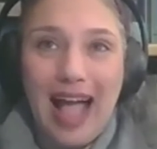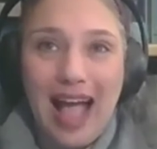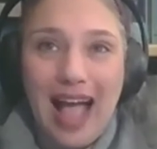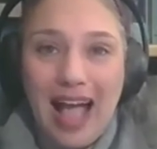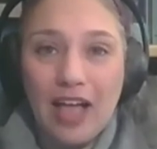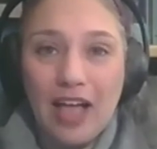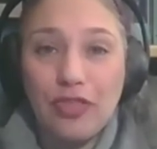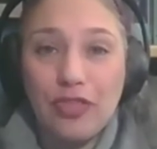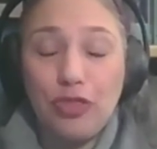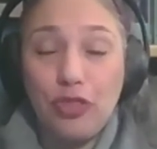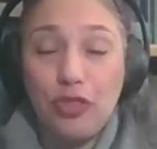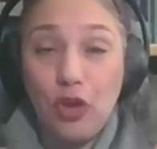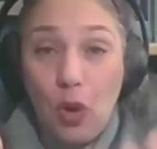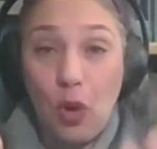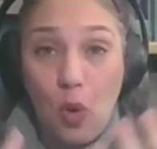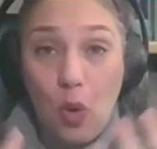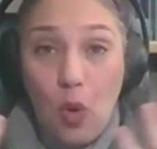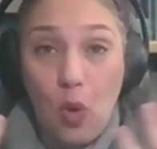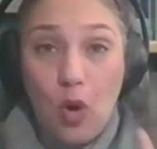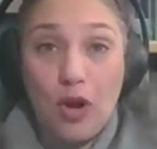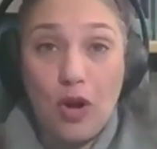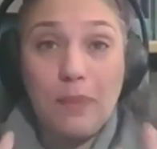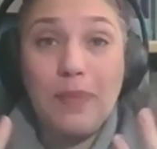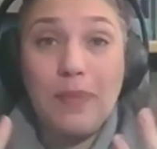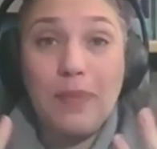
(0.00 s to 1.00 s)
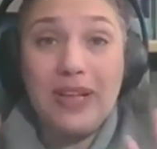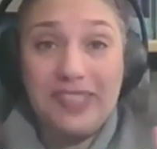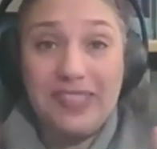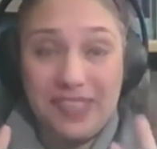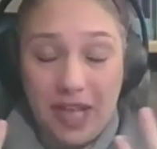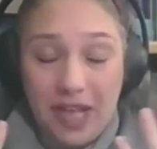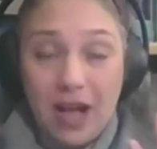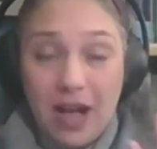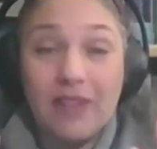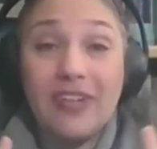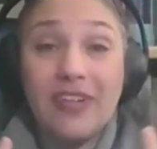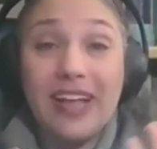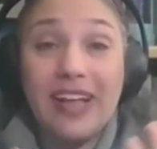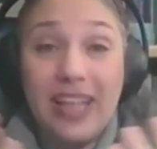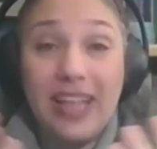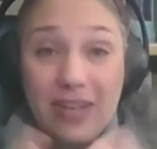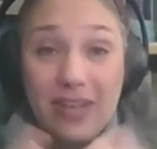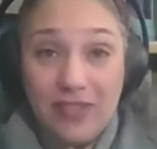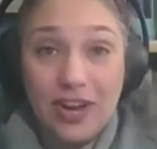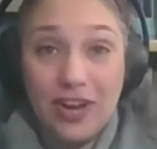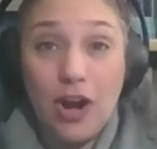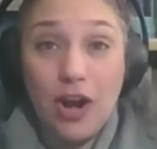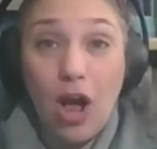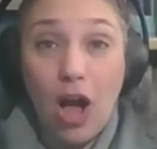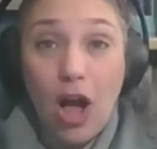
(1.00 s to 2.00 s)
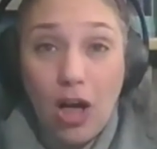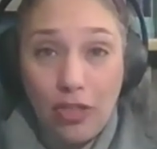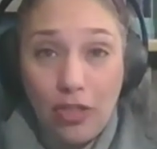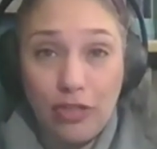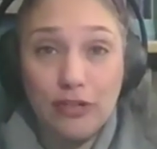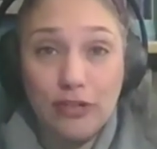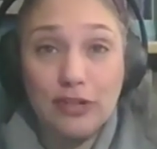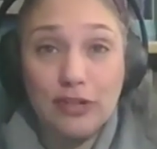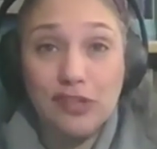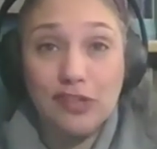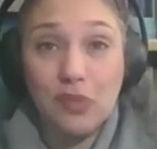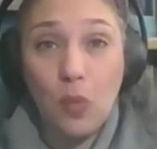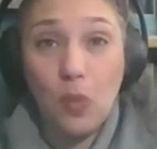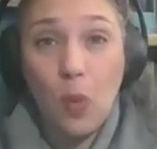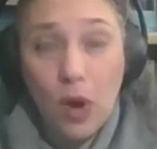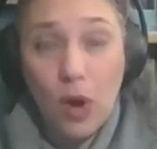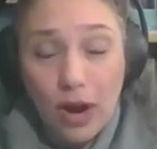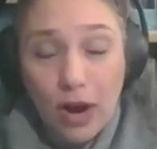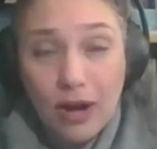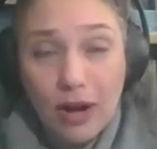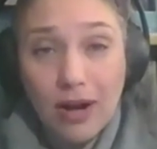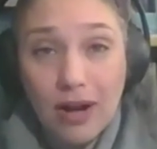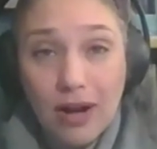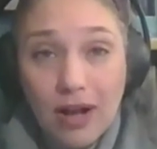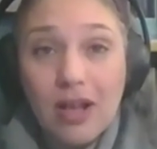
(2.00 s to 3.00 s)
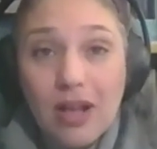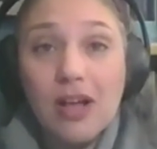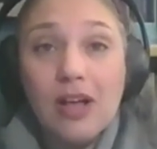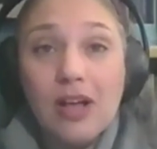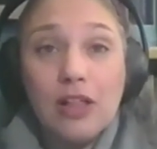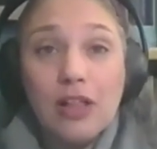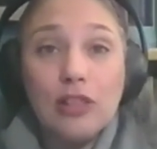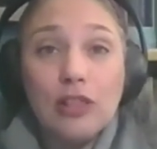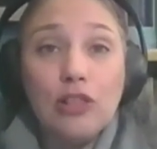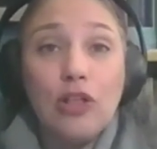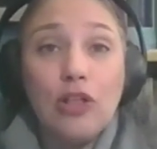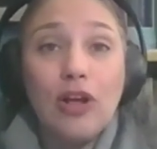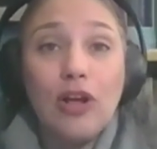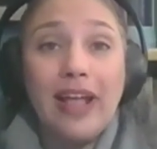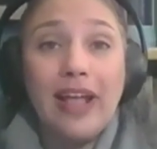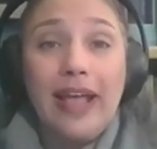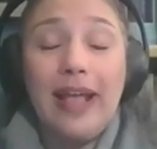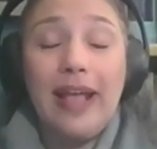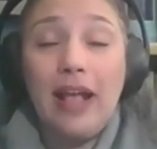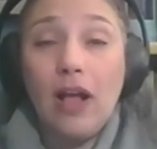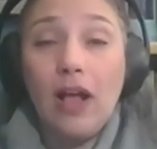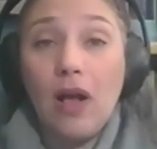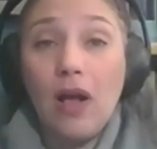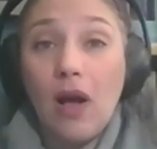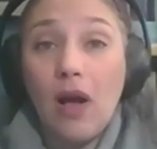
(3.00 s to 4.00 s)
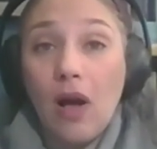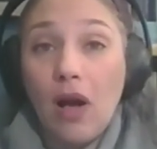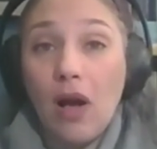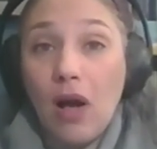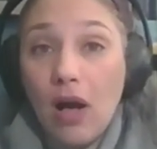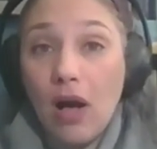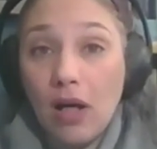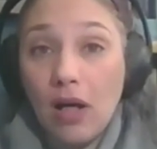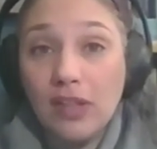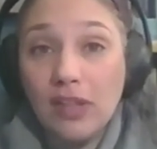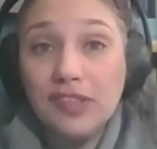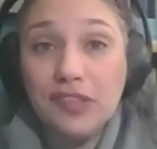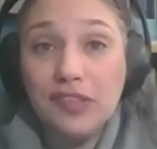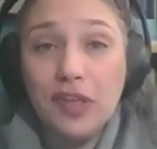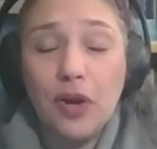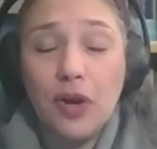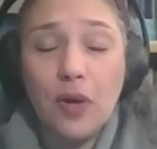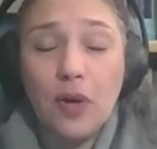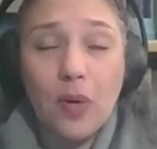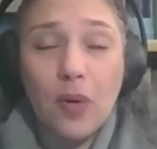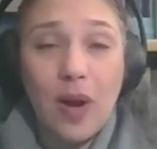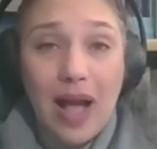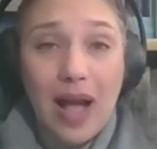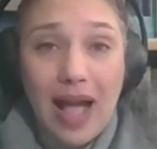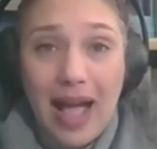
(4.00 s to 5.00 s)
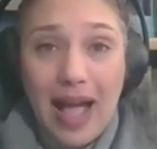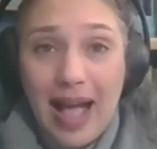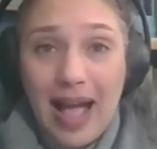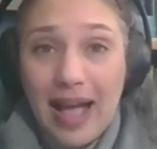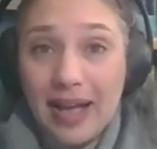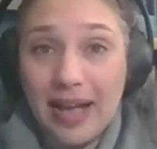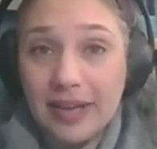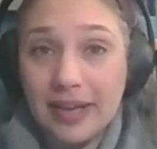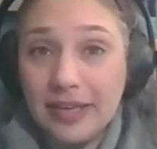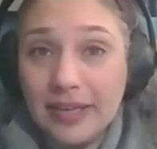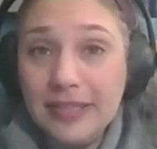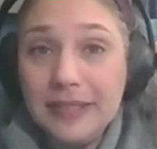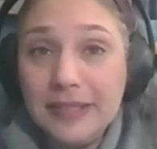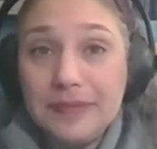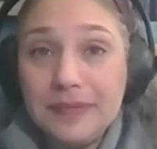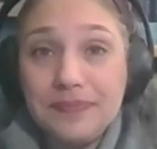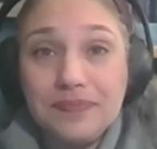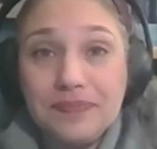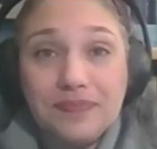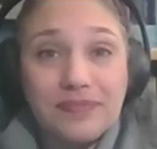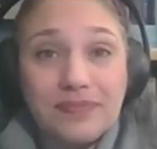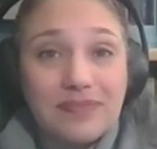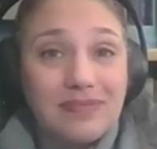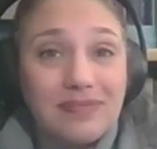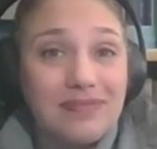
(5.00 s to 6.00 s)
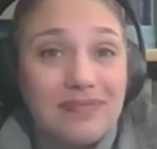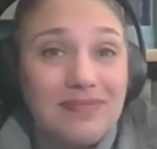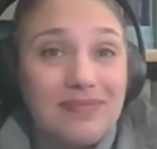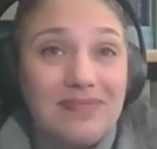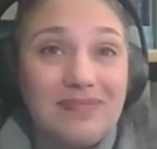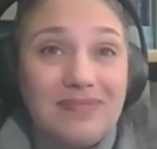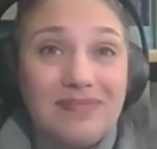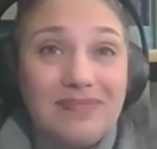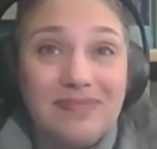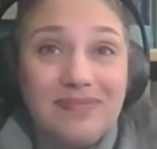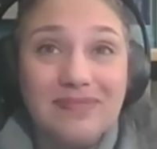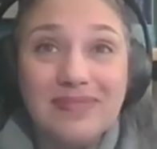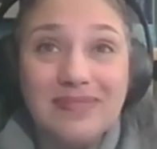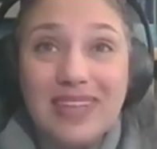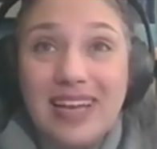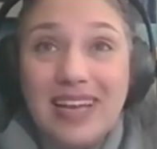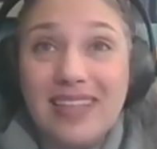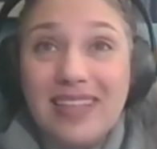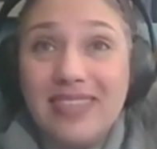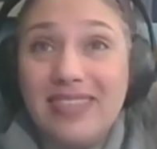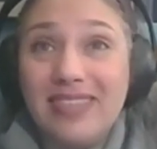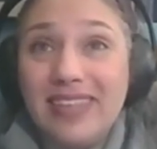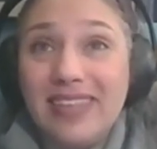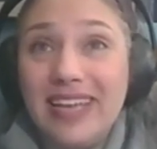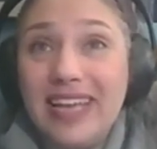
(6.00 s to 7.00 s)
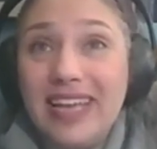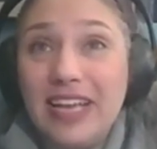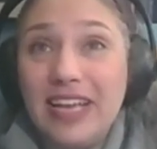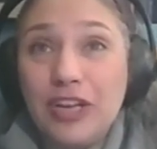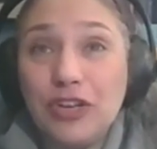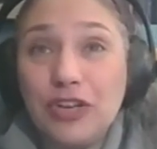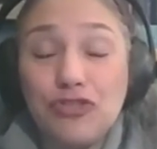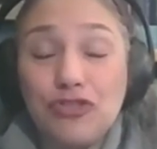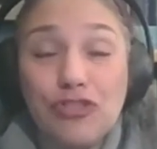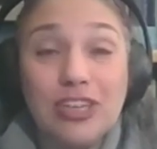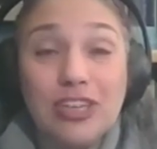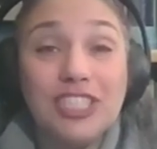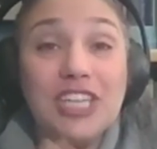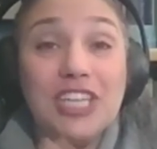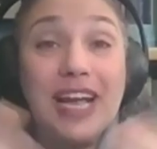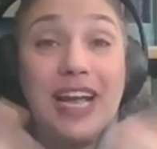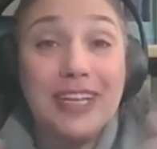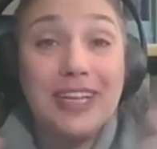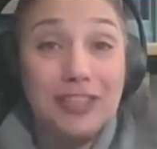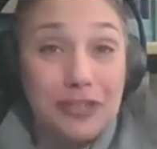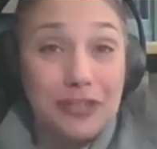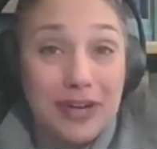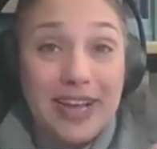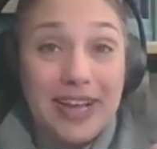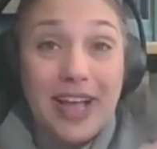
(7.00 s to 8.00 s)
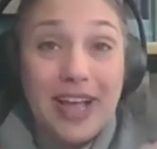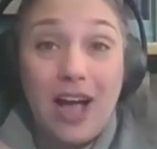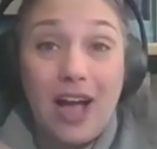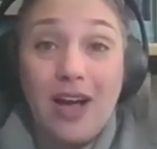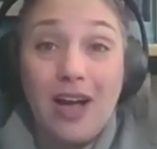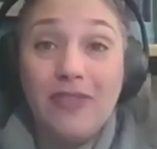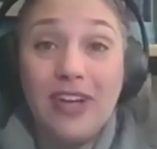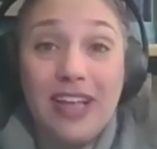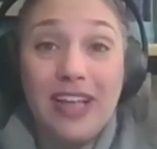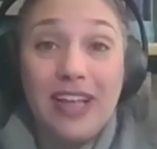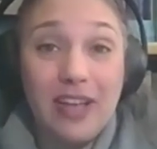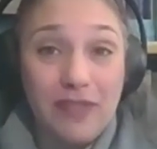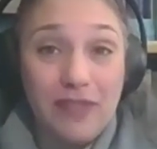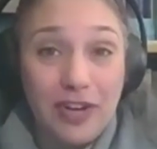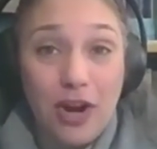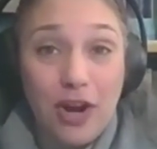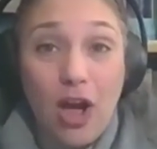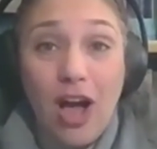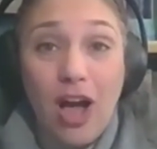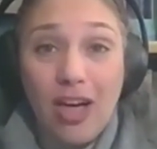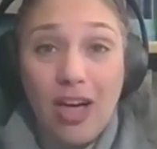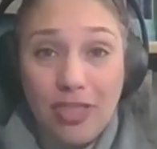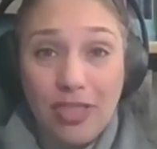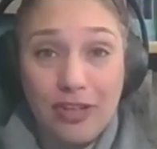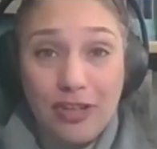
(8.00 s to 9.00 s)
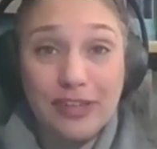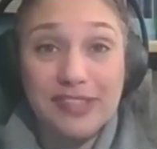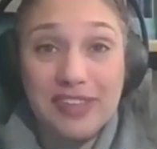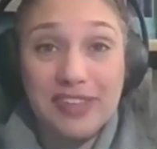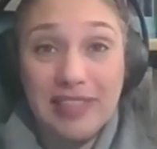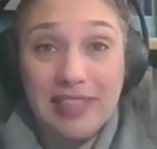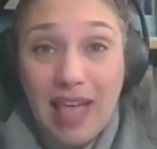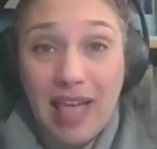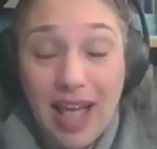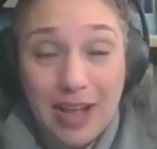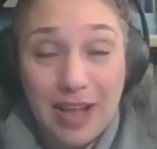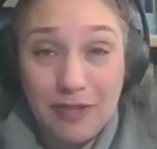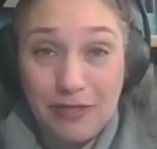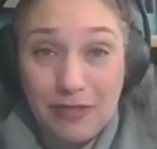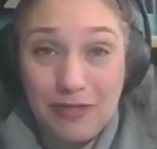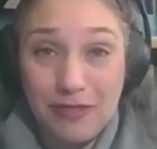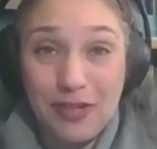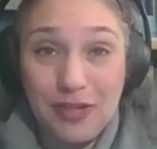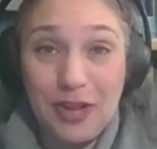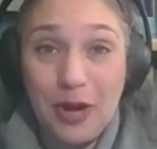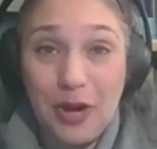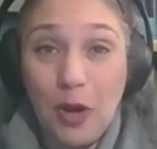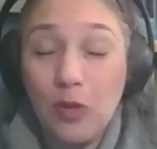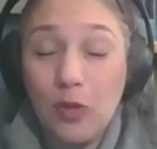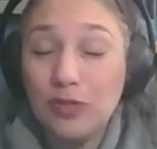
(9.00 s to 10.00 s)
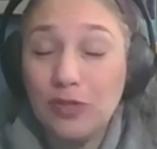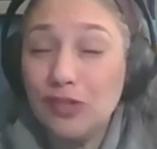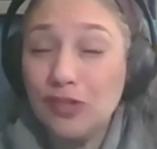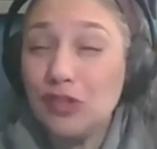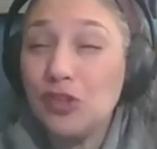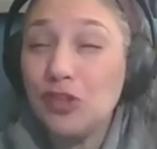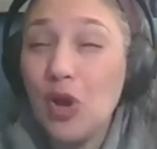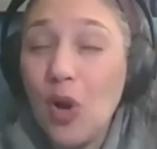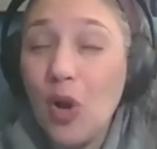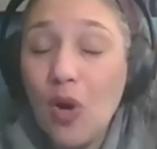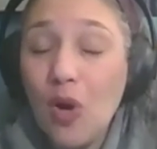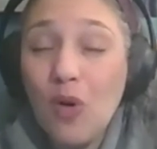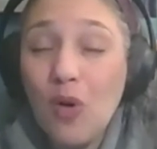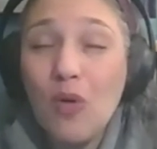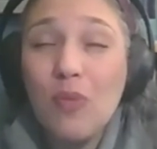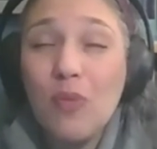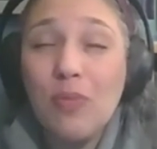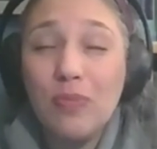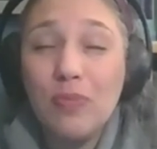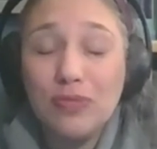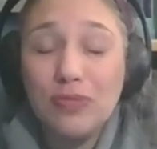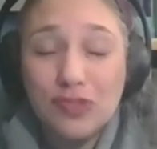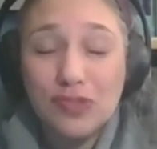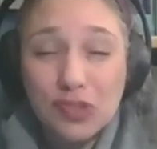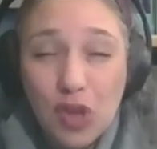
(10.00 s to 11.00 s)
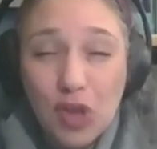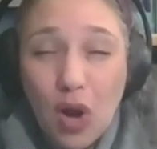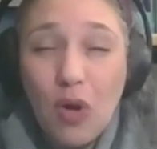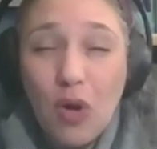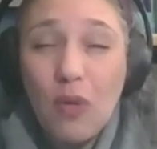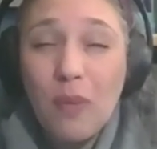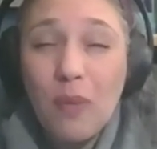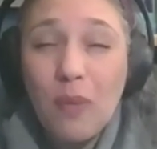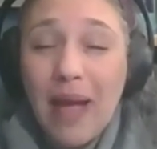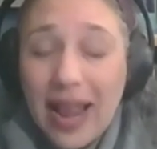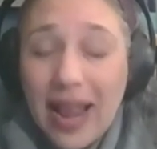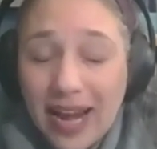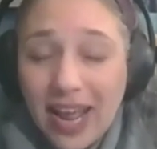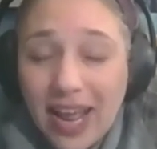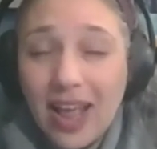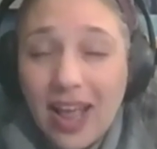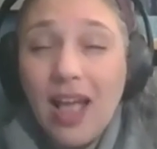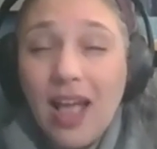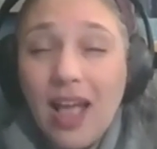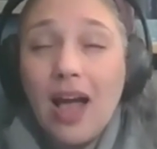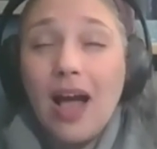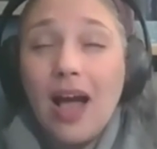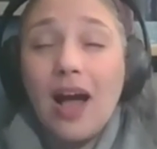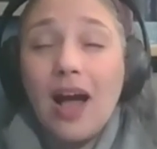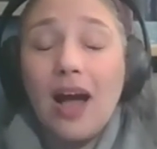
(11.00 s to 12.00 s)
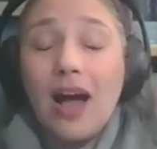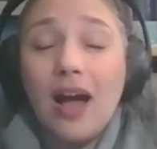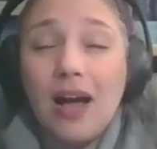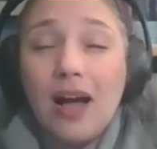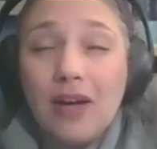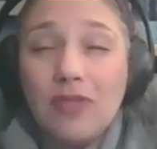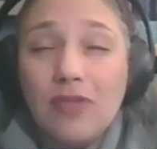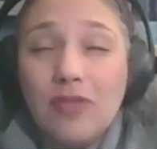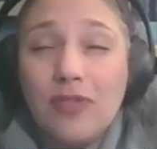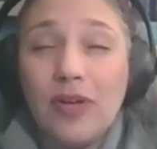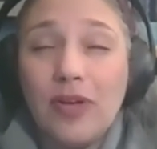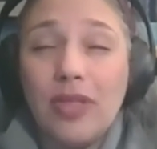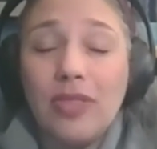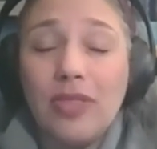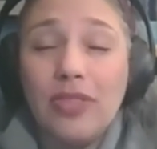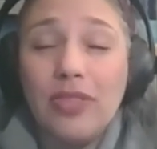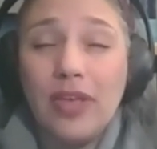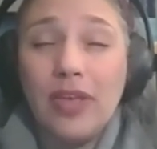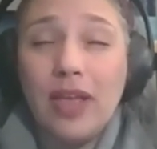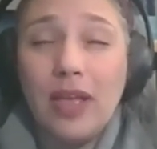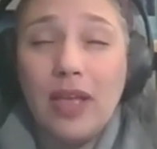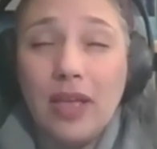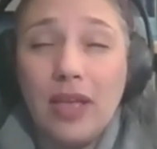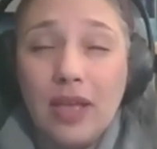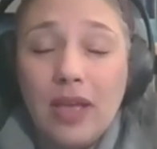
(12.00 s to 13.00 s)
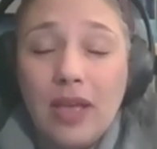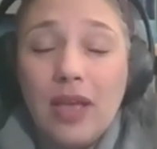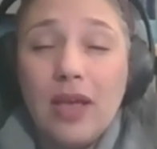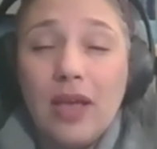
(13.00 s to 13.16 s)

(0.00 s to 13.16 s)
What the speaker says: at the corpus of a given author's work, looking also at the trajectory of a given author's life. So many of the